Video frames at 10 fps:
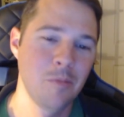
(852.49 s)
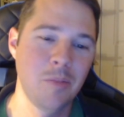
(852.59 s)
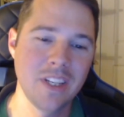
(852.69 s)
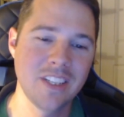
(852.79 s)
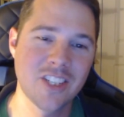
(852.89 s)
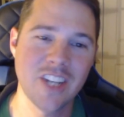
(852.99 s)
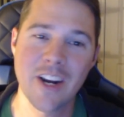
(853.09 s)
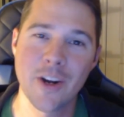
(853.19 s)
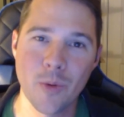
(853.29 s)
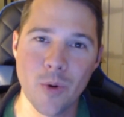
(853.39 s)
please
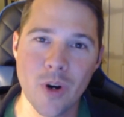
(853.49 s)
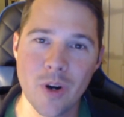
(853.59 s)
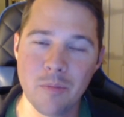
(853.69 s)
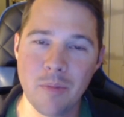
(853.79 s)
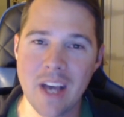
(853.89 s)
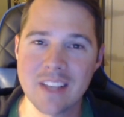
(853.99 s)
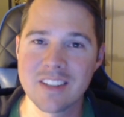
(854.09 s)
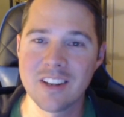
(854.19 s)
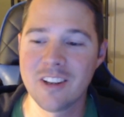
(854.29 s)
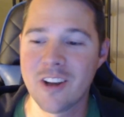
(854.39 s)
share the word and pass
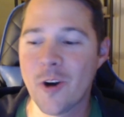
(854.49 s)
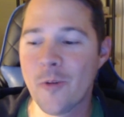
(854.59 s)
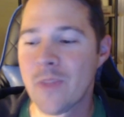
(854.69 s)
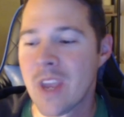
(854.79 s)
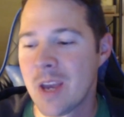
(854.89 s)
it along.